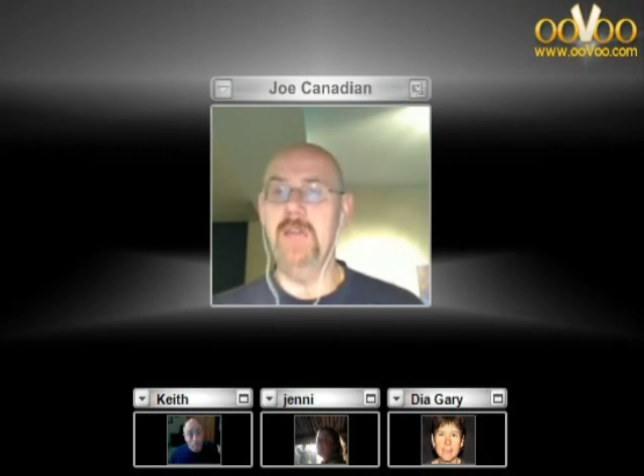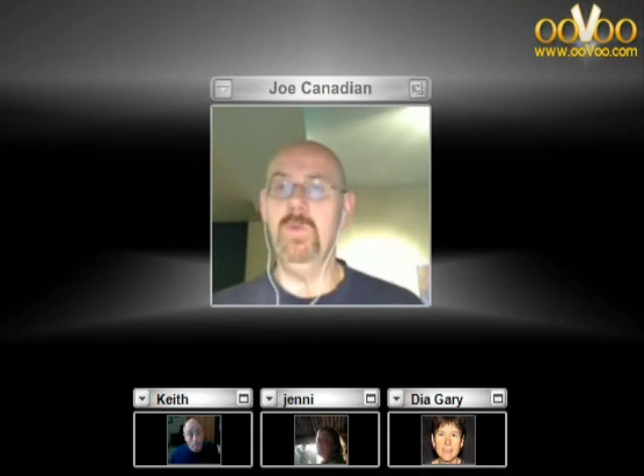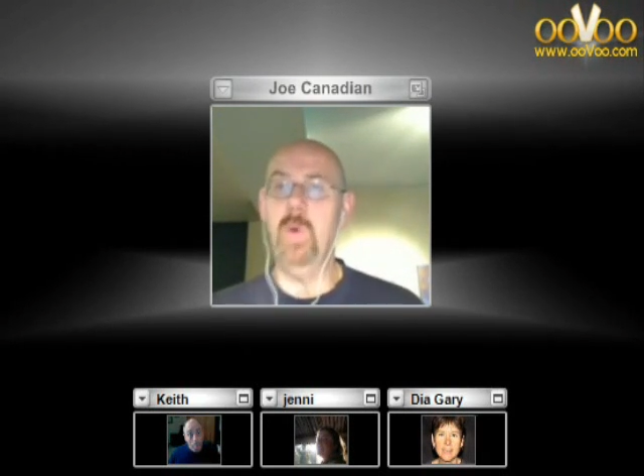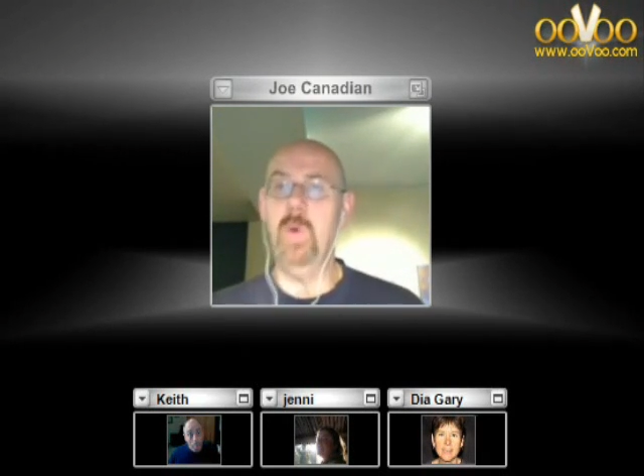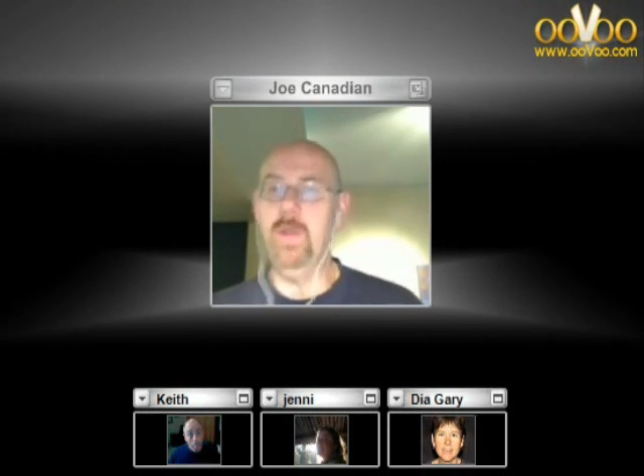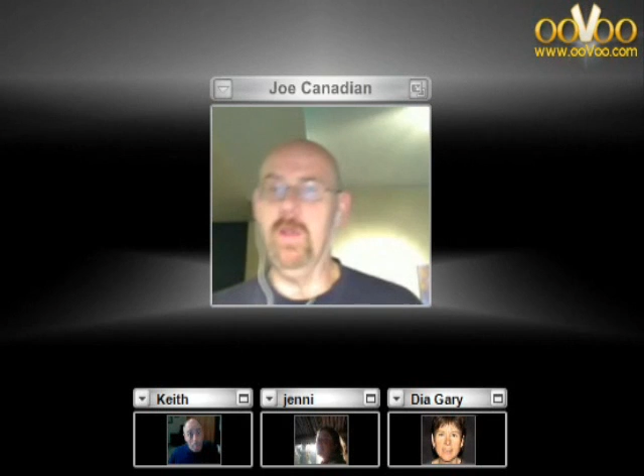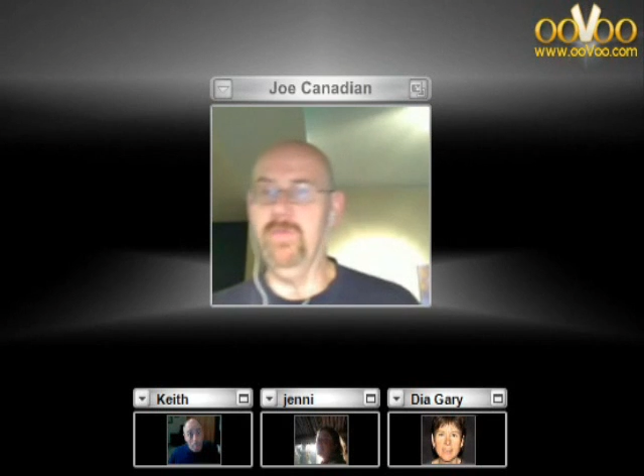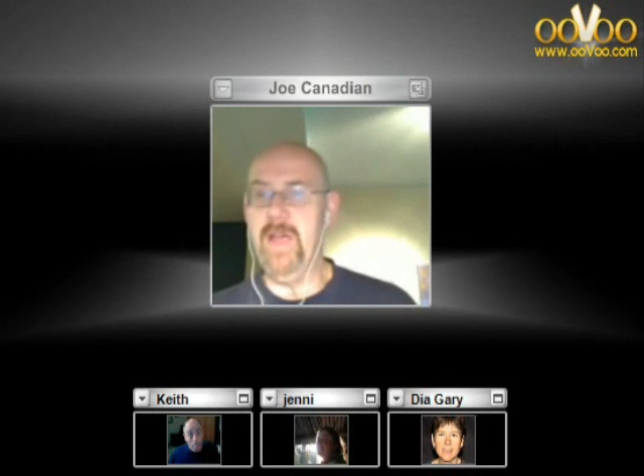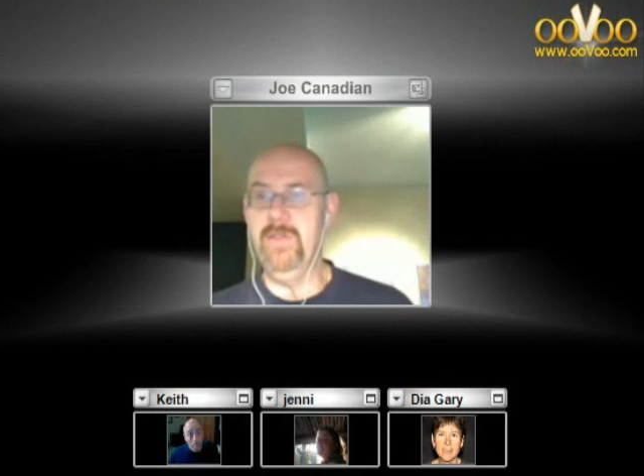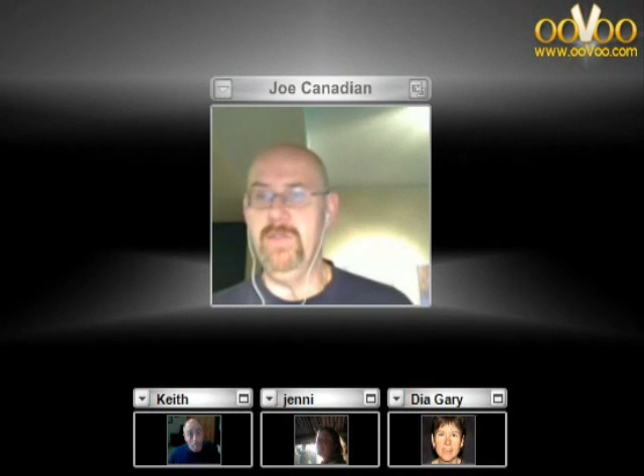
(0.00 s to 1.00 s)

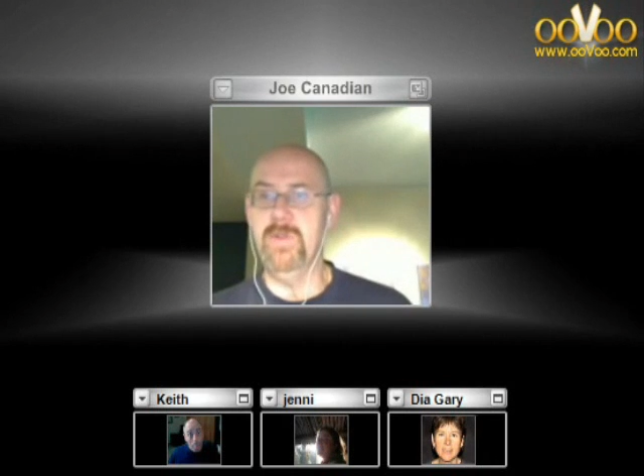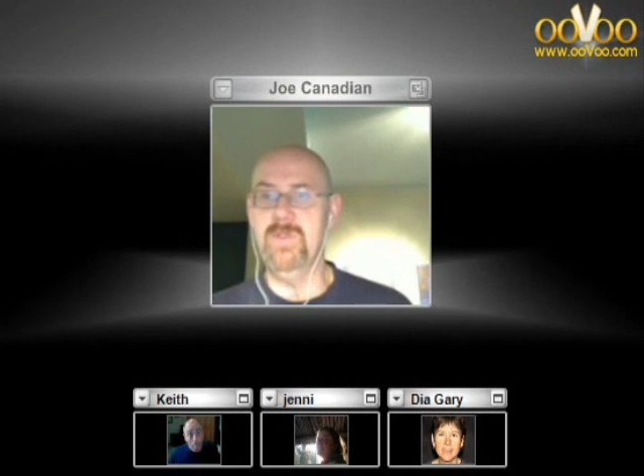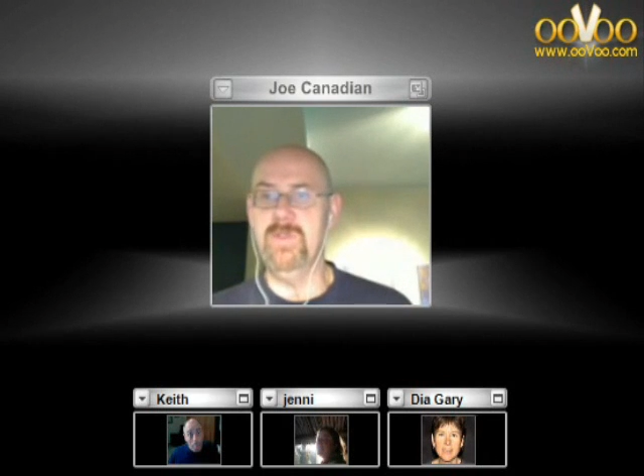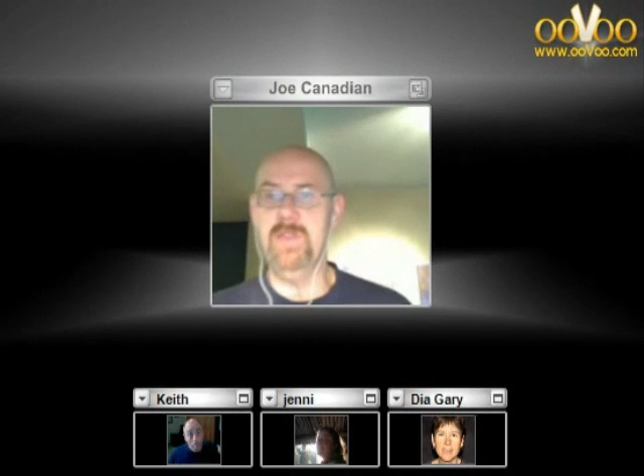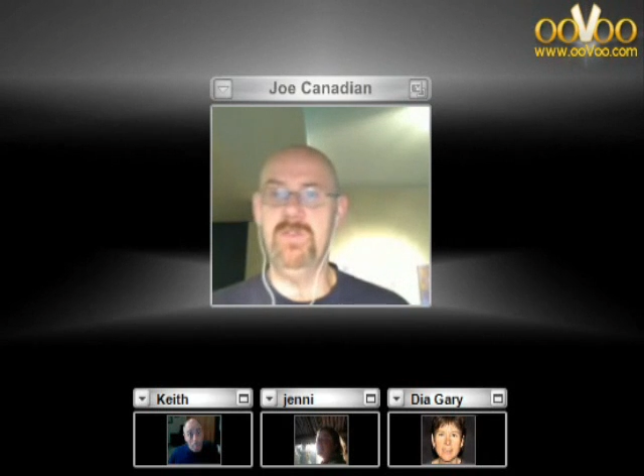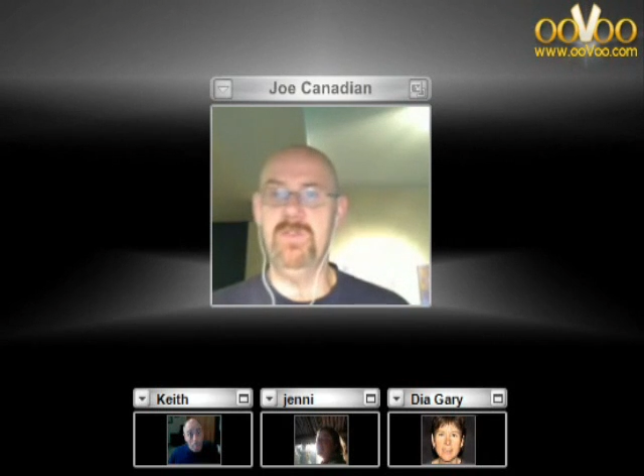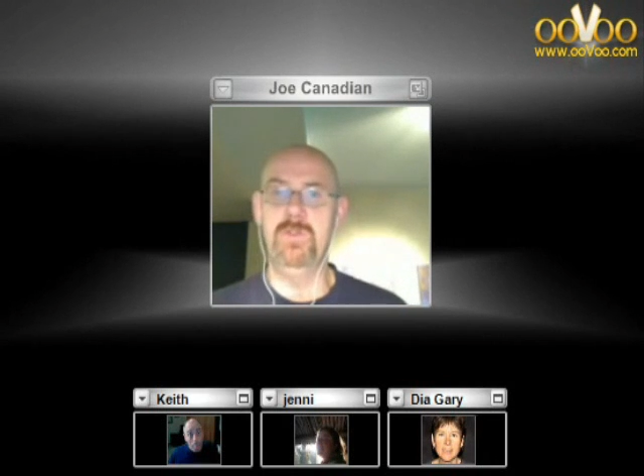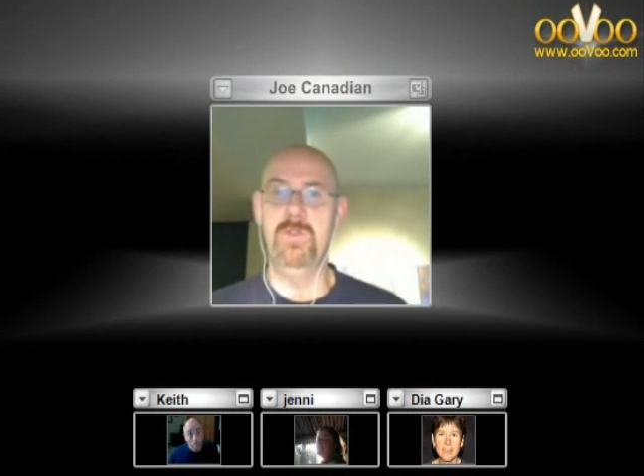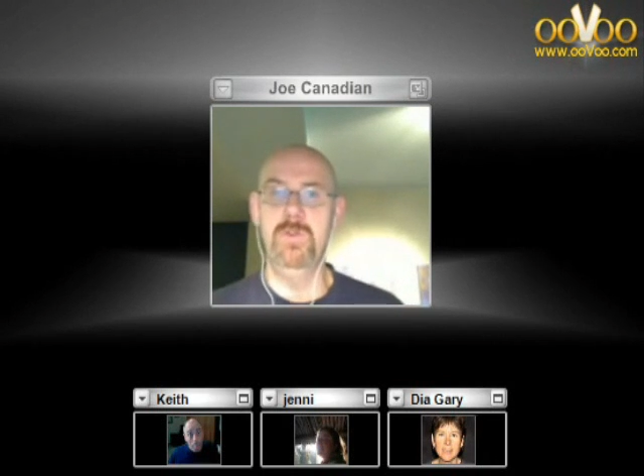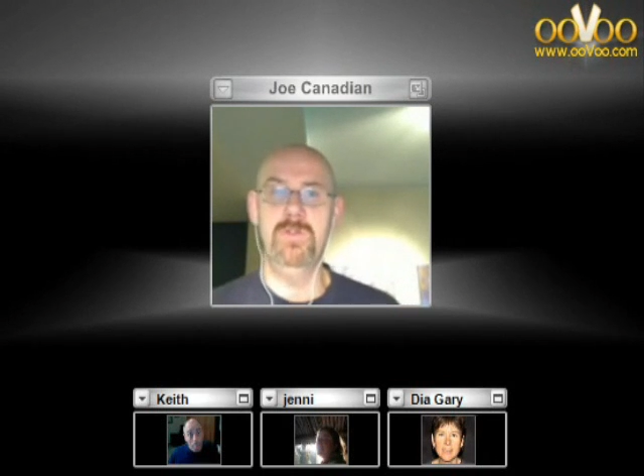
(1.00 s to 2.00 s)
unqualified to assess
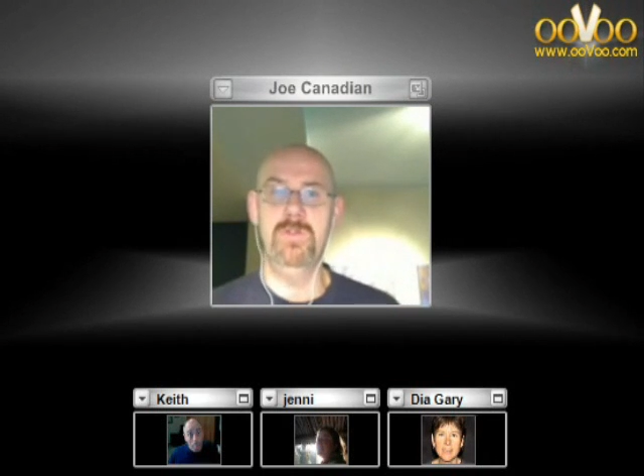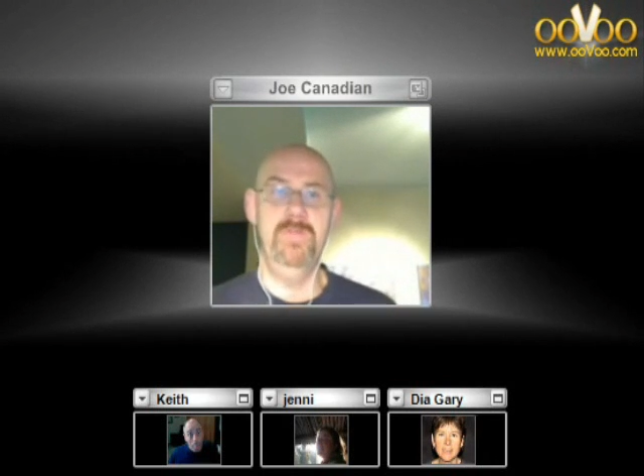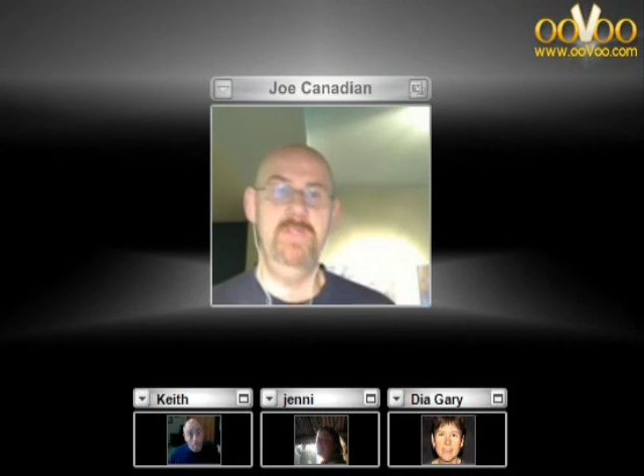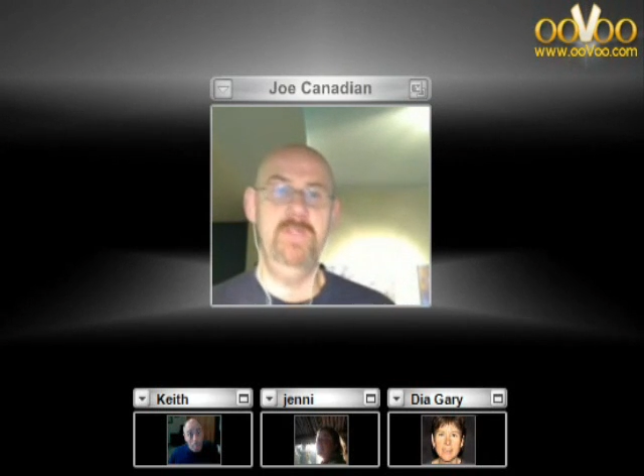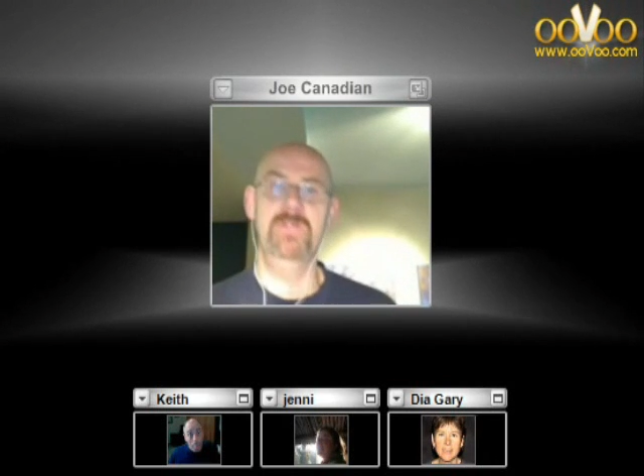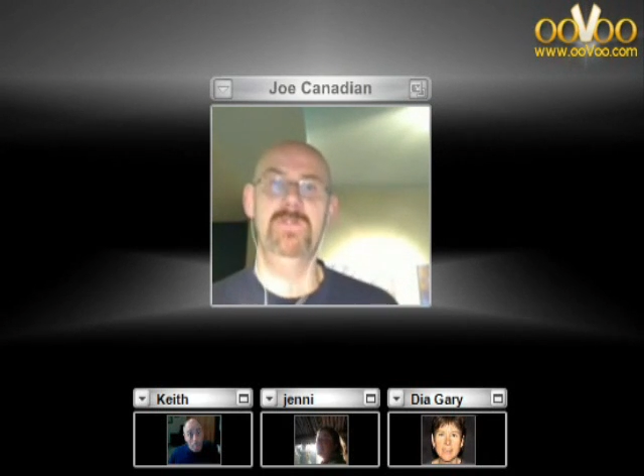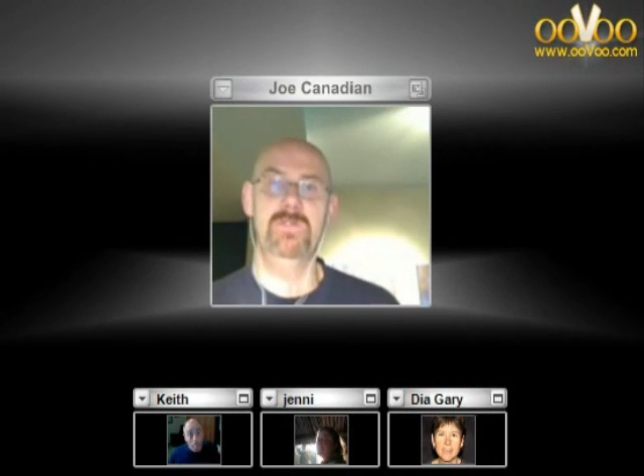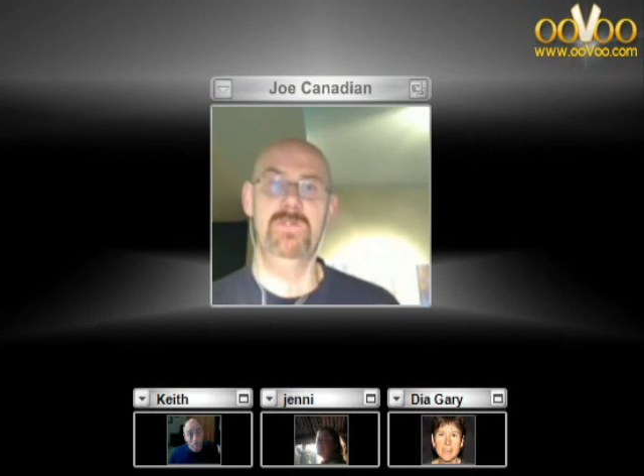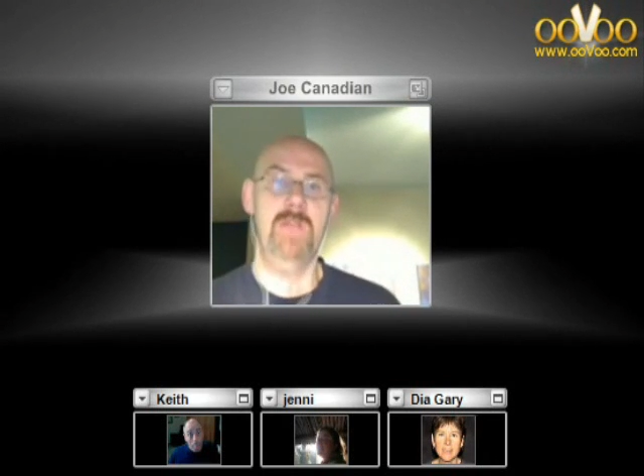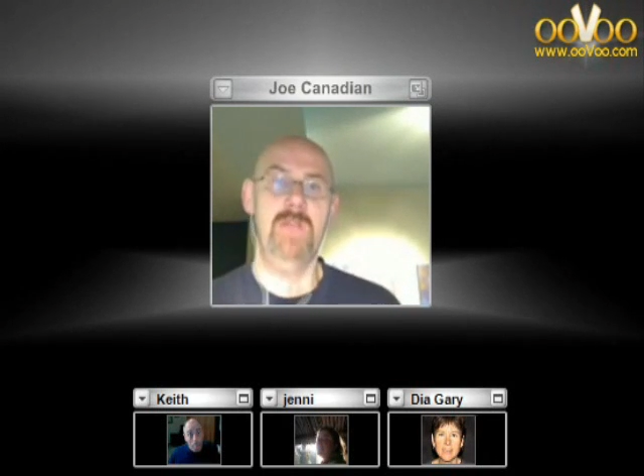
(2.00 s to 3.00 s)
the crucial features
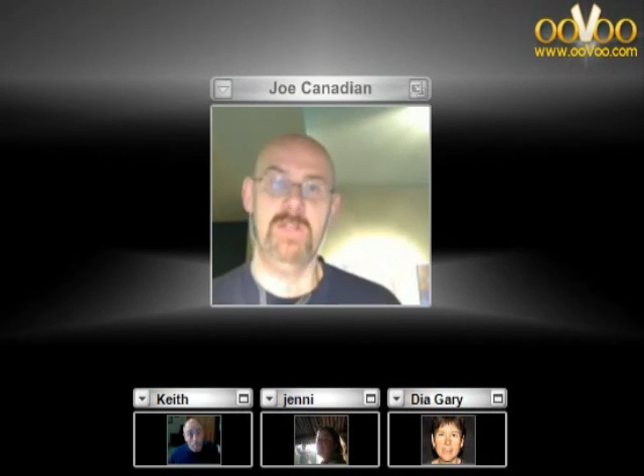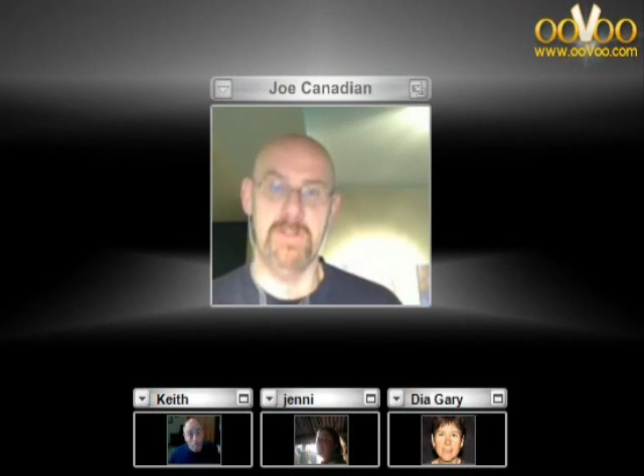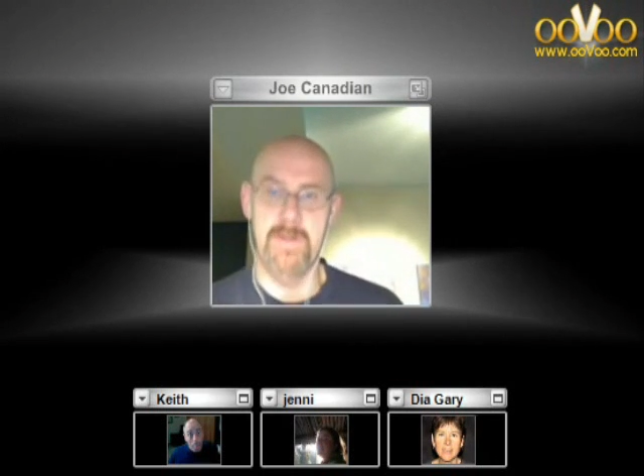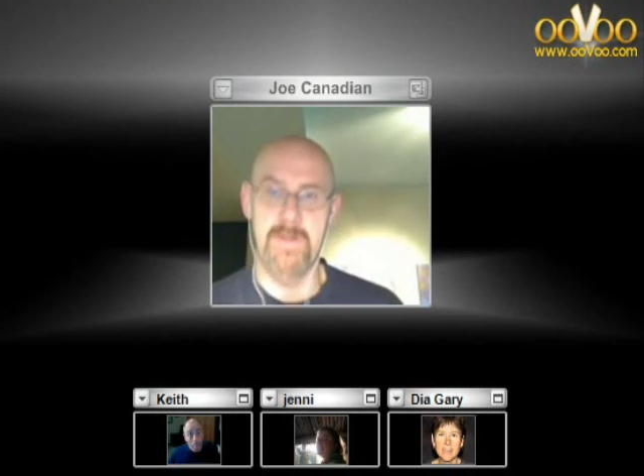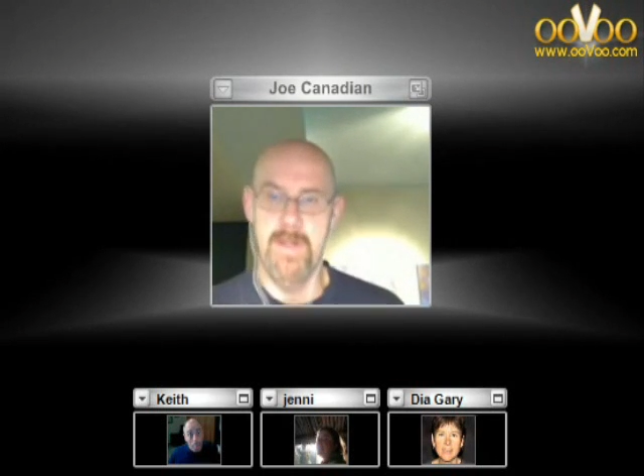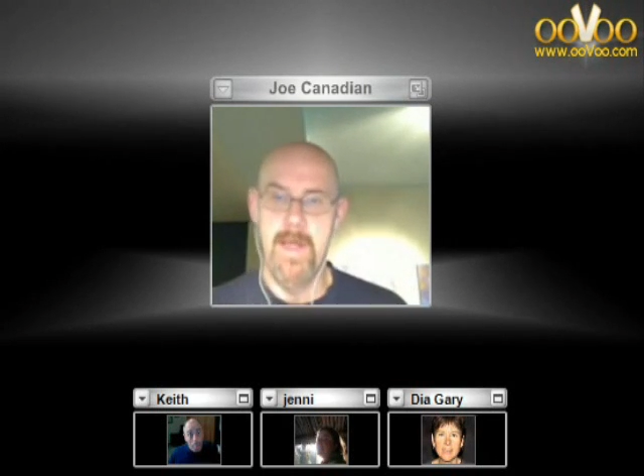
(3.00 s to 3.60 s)
of instruction.